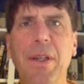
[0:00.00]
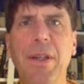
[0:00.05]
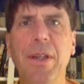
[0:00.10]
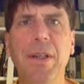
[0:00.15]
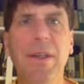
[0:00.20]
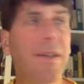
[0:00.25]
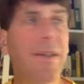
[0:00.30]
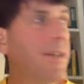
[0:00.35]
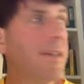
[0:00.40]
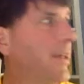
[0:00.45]

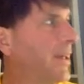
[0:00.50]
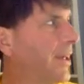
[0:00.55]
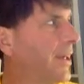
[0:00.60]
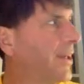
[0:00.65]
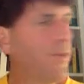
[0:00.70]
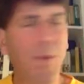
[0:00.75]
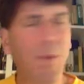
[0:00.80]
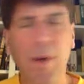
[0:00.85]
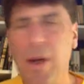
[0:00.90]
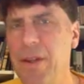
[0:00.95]
the nice
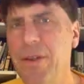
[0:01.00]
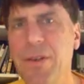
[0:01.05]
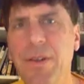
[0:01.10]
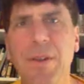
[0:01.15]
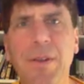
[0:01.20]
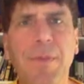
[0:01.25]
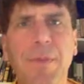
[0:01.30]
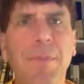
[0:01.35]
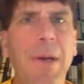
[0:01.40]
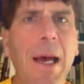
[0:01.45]
weather
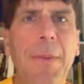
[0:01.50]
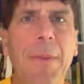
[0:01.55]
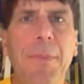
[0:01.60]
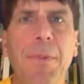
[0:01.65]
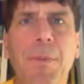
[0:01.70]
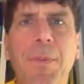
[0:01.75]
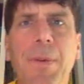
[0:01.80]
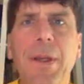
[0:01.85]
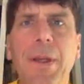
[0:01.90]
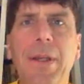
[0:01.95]
and apple
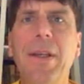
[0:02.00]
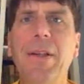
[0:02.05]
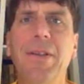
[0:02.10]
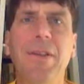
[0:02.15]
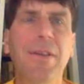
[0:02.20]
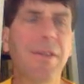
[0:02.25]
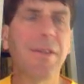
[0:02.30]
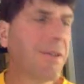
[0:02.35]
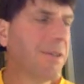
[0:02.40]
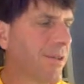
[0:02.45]
picking
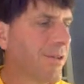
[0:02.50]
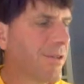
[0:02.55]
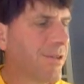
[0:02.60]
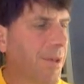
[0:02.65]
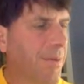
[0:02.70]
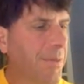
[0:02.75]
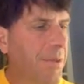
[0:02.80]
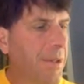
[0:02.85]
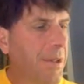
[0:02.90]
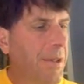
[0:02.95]
or
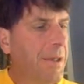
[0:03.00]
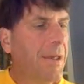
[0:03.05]
something.